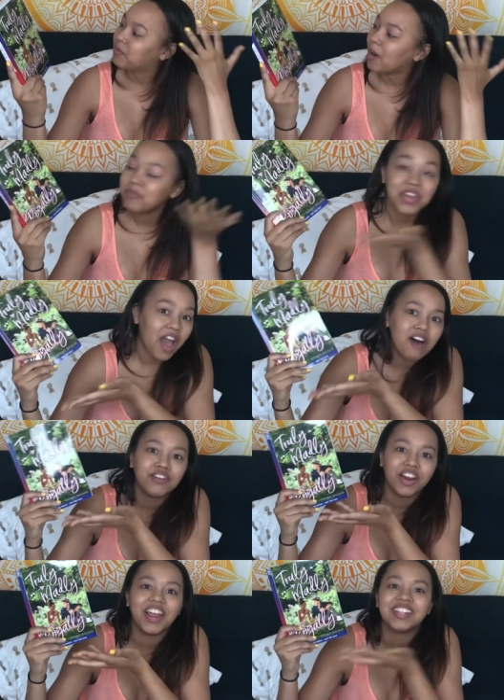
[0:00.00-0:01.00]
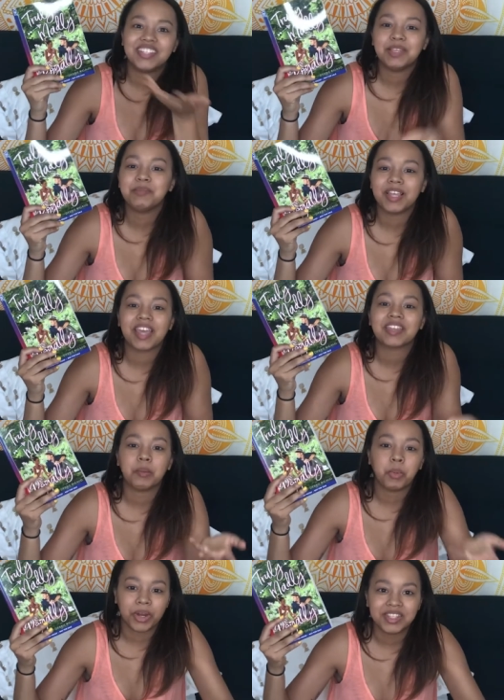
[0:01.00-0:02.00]
from the cover, it seems like
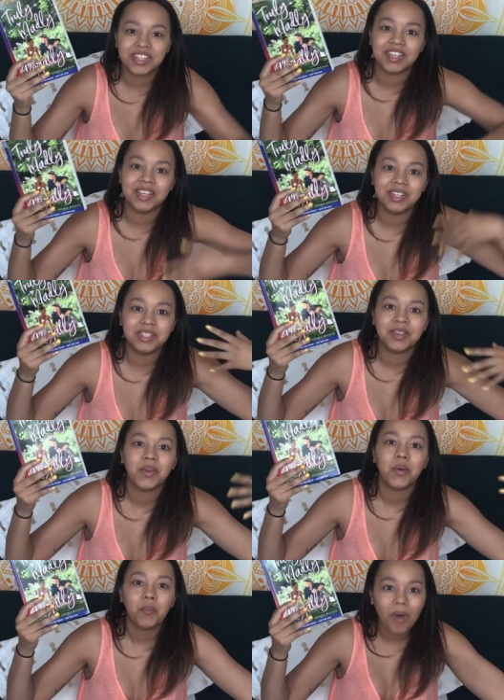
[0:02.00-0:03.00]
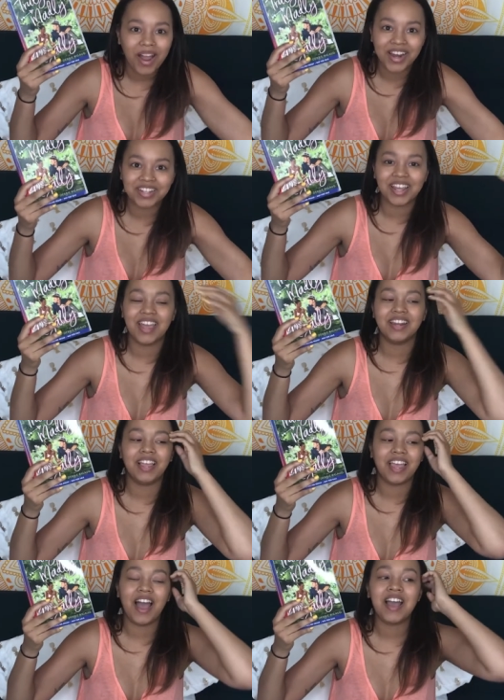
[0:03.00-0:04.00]
the prince is white and
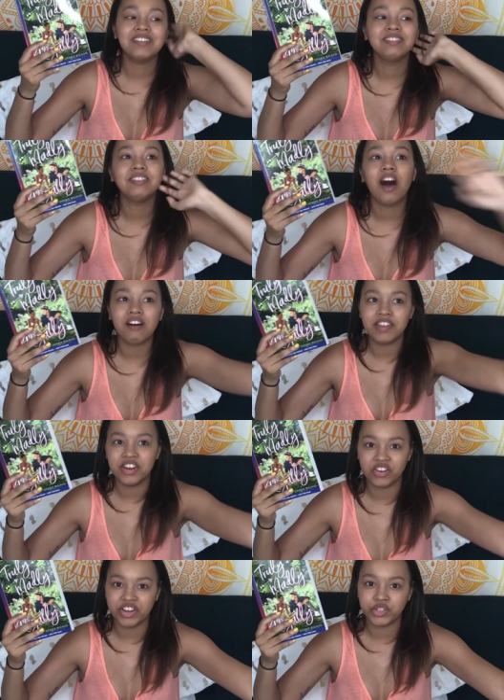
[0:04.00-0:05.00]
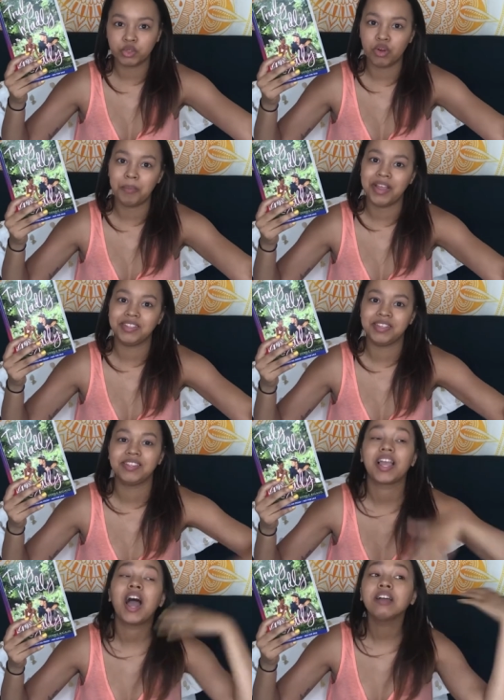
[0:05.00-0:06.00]
like I love interracial romances.
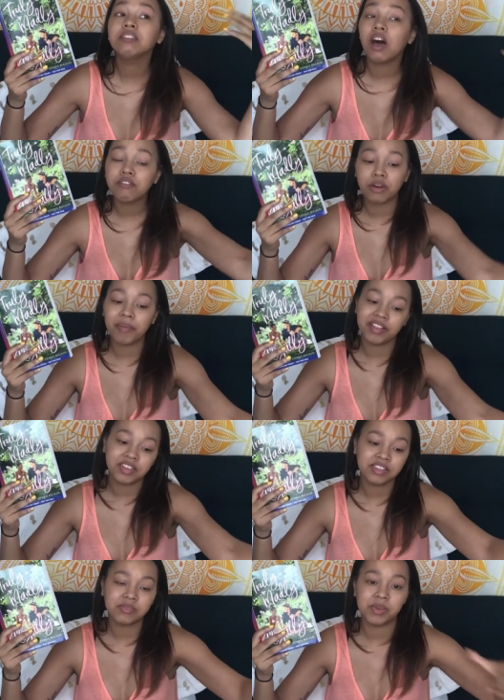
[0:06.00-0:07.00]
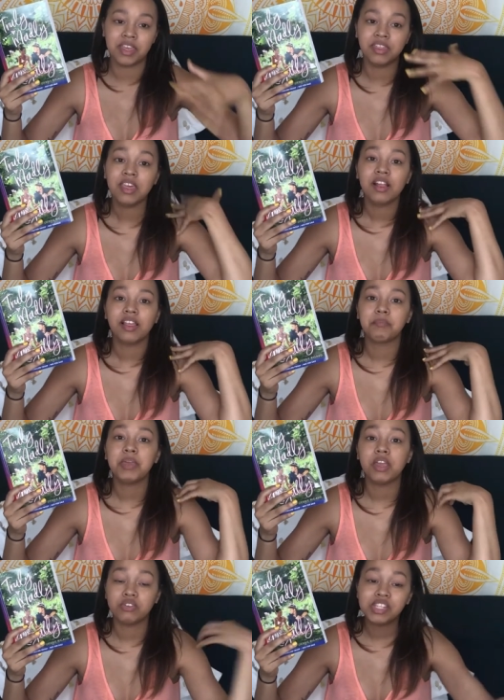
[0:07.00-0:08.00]
Like I love romances with like
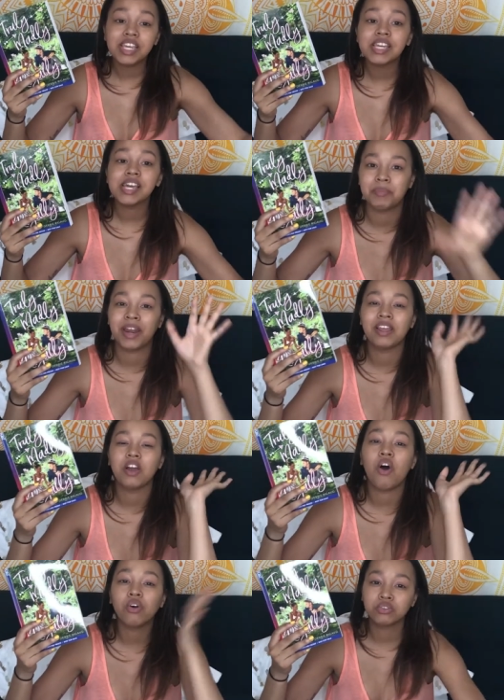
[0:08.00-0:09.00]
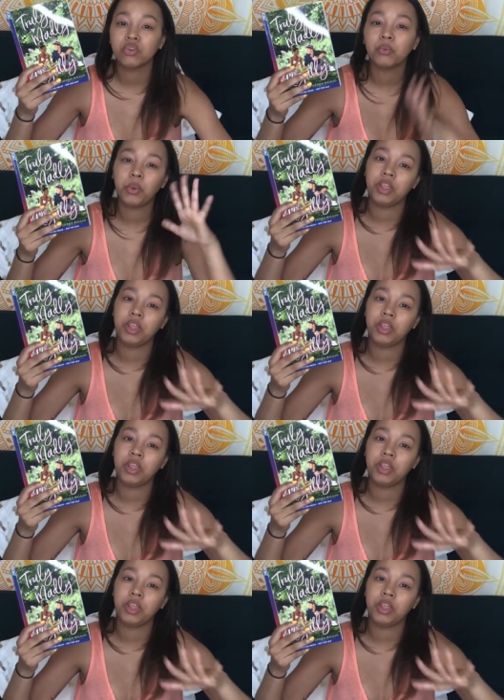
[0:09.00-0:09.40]
POC, but I also